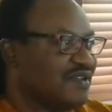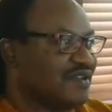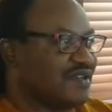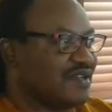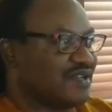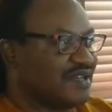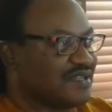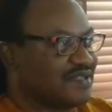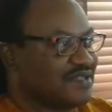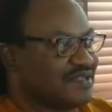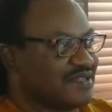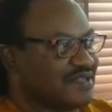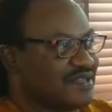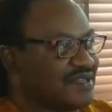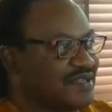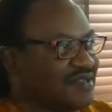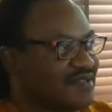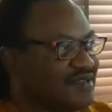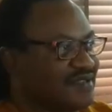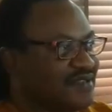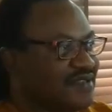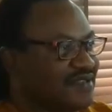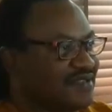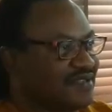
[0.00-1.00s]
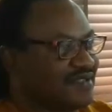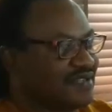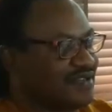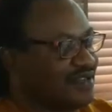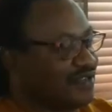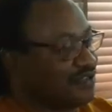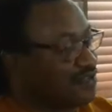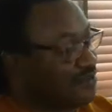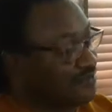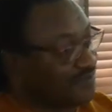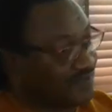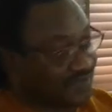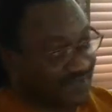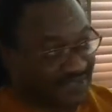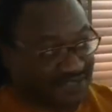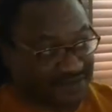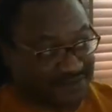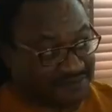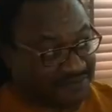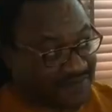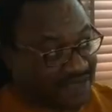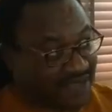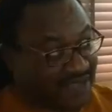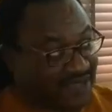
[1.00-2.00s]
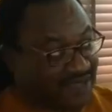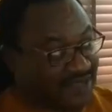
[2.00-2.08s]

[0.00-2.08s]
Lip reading: and then there's a lot of stigma,